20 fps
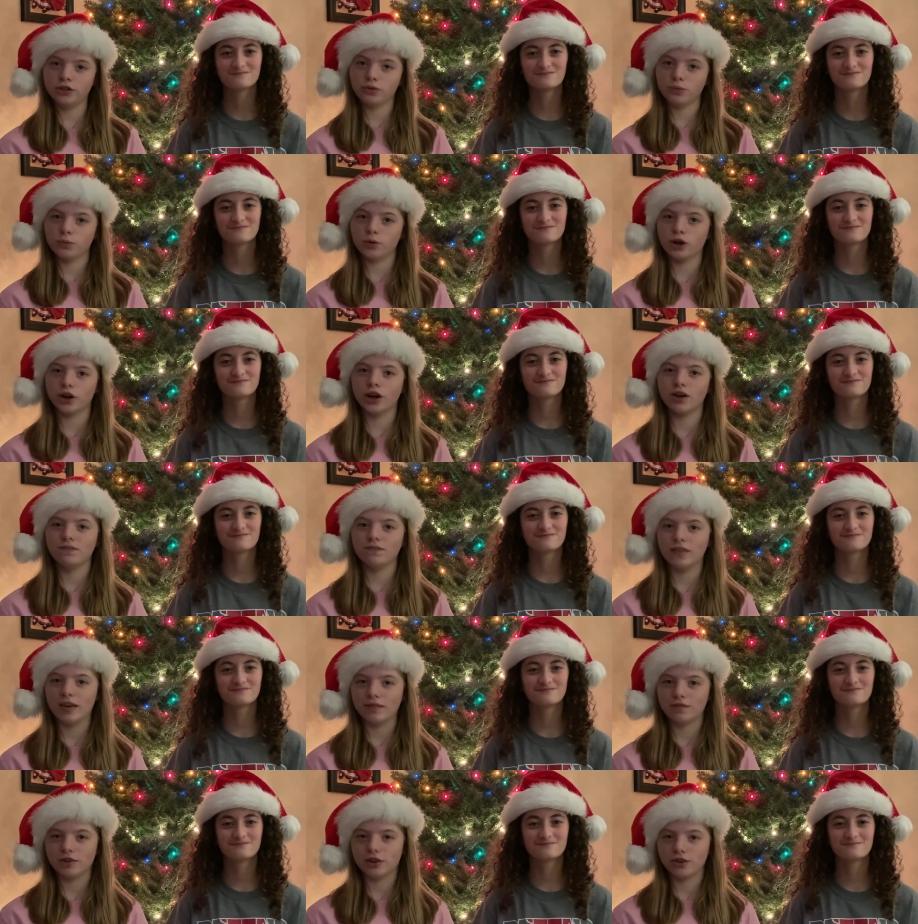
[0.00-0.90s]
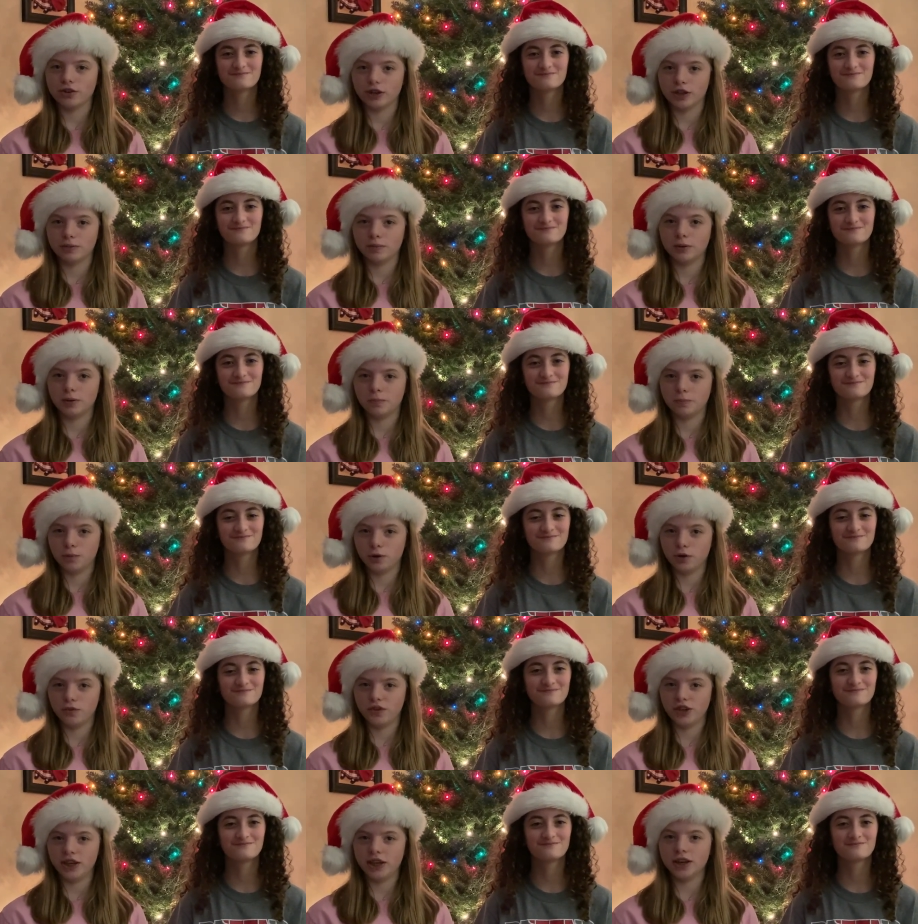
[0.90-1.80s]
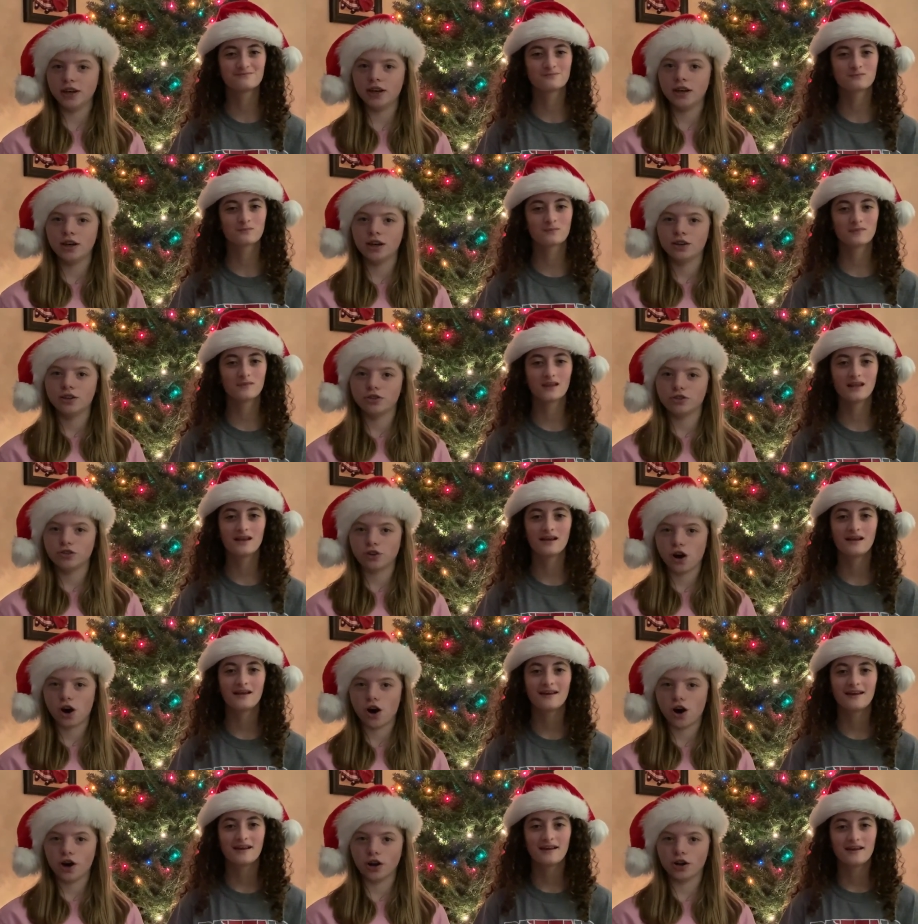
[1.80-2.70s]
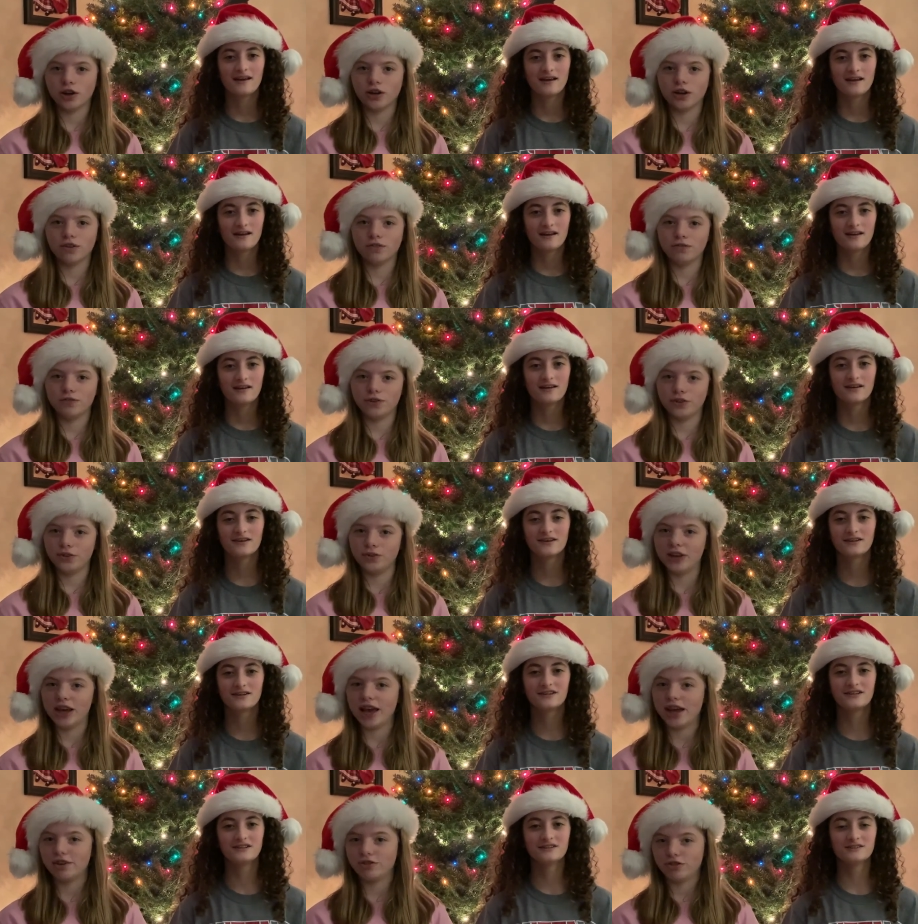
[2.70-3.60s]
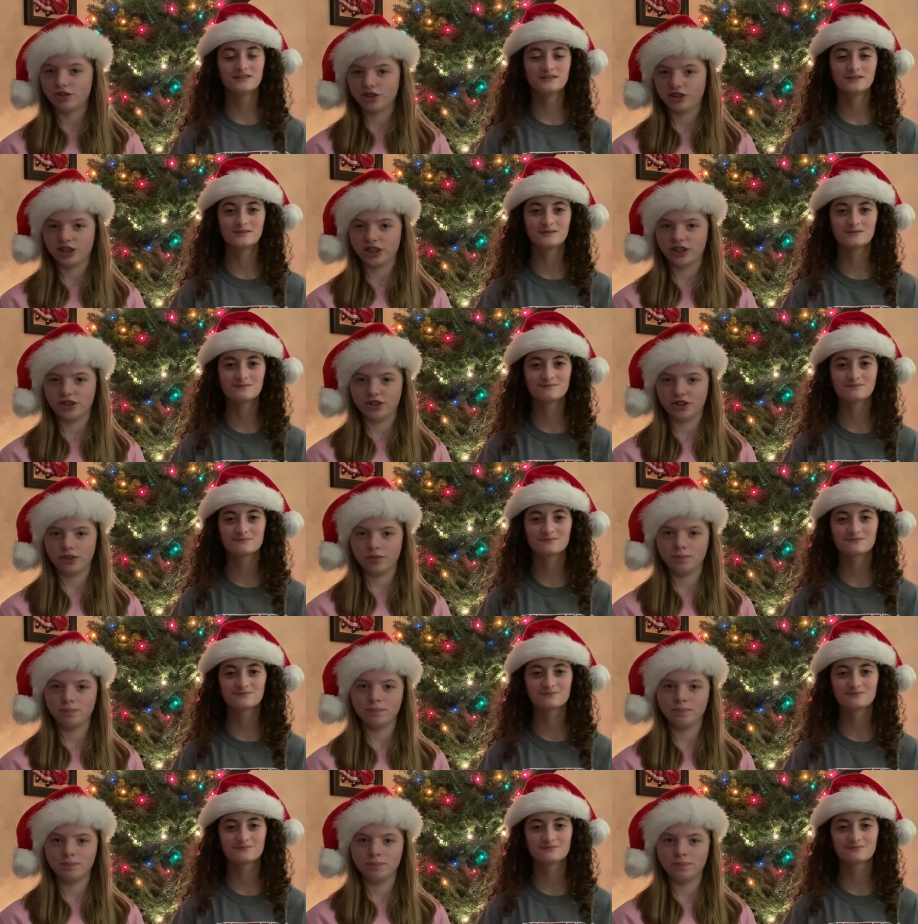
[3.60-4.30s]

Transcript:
Speaker 1: were favorite Christmas movie, song, food, and tradition.